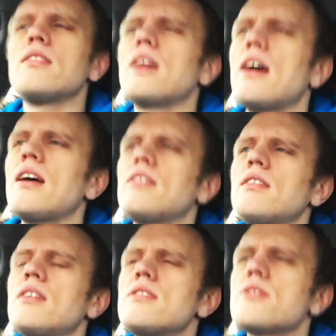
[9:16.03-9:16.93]
that
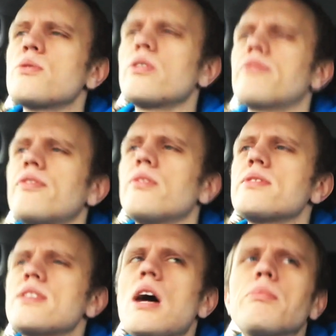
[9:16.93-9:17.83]
it sort of
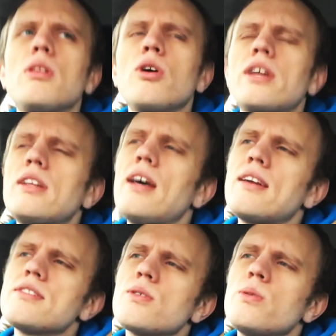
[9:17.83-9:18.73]
stopped looking
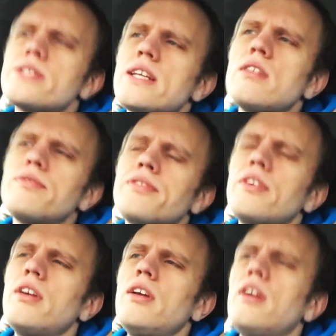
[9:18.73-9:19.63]
like its old self.
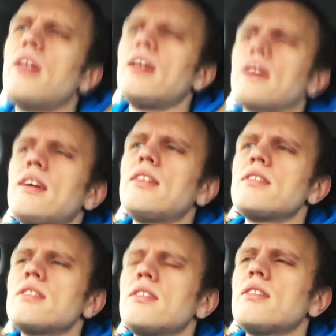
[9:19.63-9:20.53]

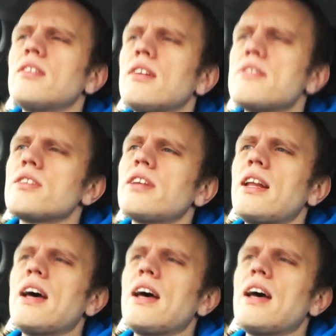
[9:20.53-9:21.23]
And I started